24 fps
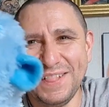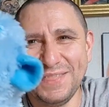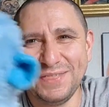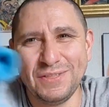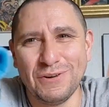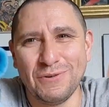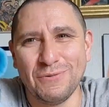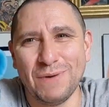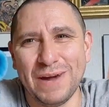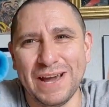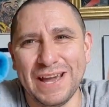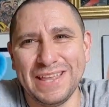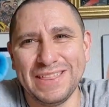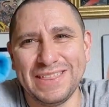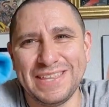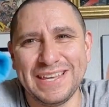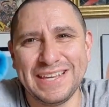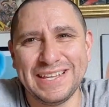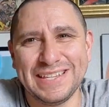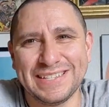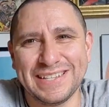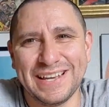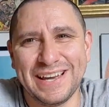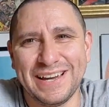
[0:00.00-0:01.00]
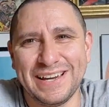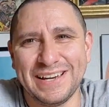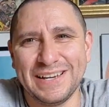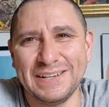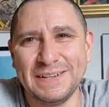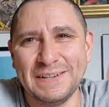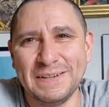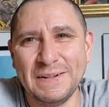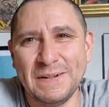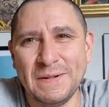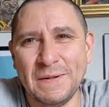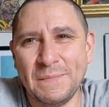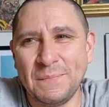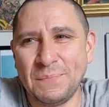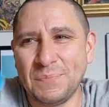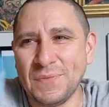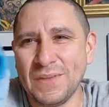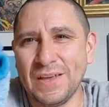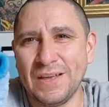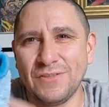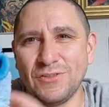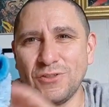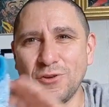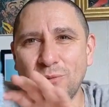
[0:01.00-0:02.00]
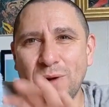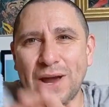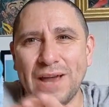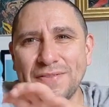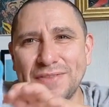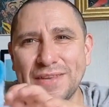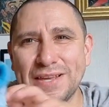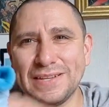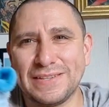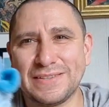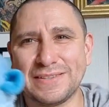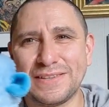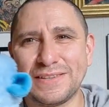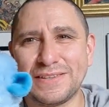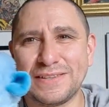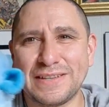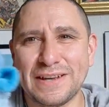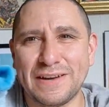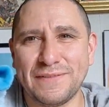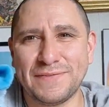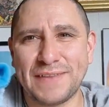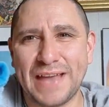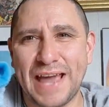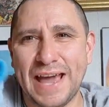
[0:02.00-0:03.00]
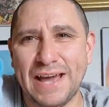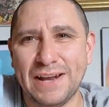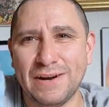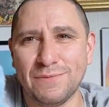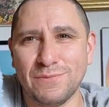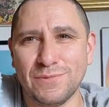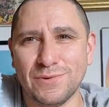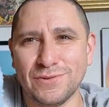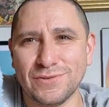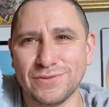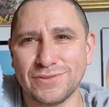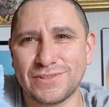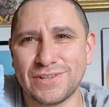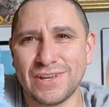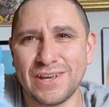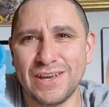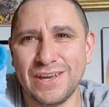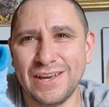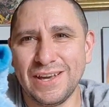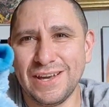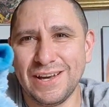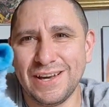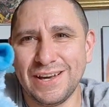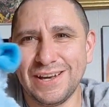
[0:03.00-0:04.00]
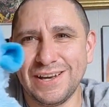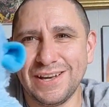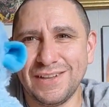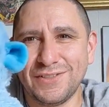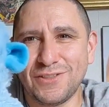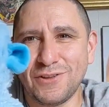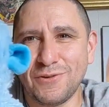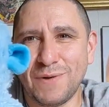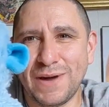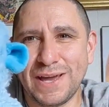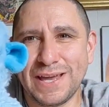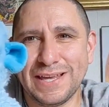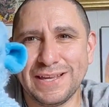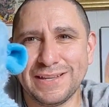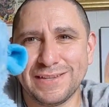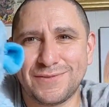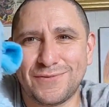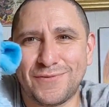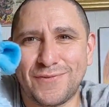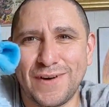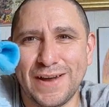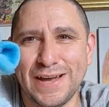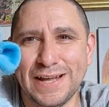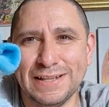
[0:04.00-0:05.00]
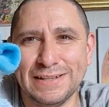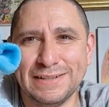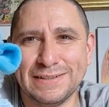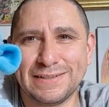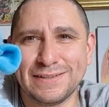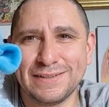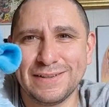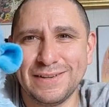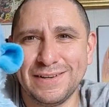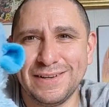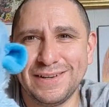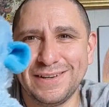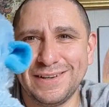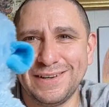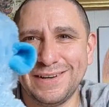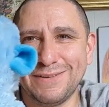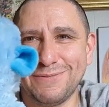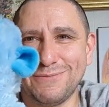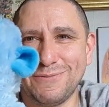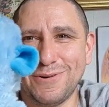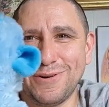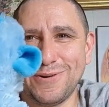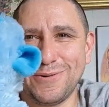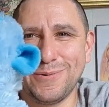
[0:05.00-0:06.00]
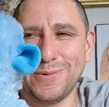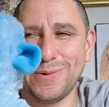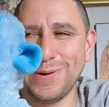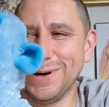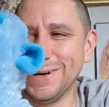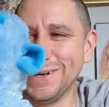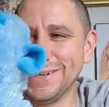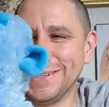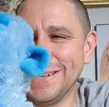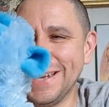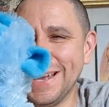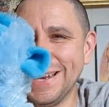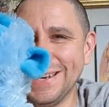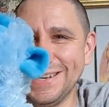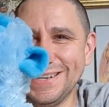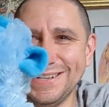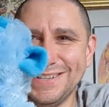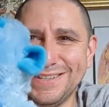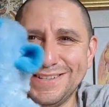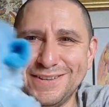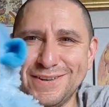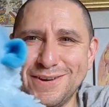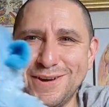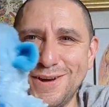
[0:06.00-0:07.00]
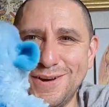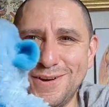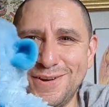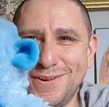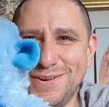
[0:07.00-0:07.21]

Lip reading: the way these stuffed animals the way his friends were intended to.